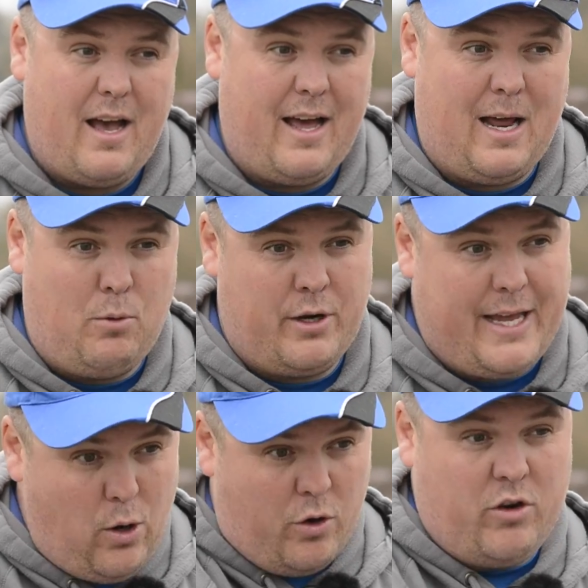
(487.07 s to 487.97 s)
And I want to
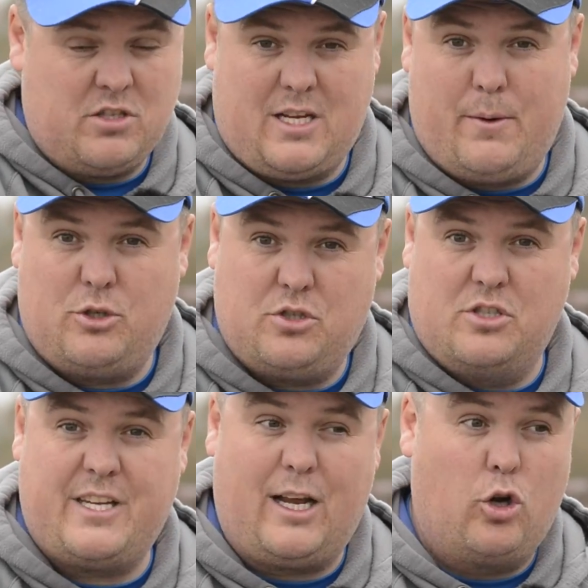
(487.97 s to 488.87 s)
go across there with just a
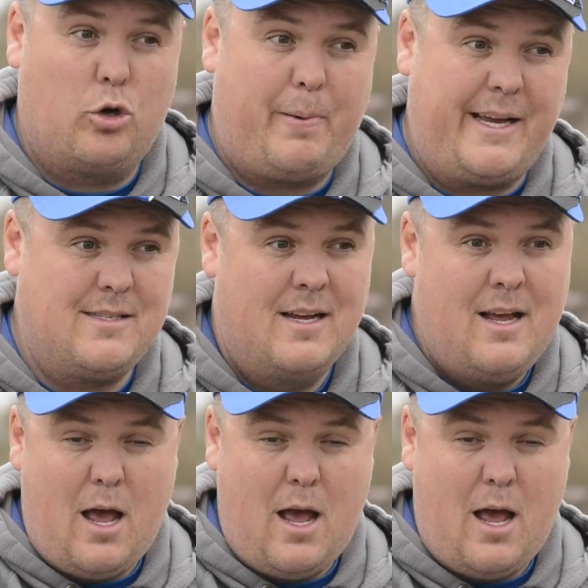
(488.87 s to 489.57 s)
single hook bait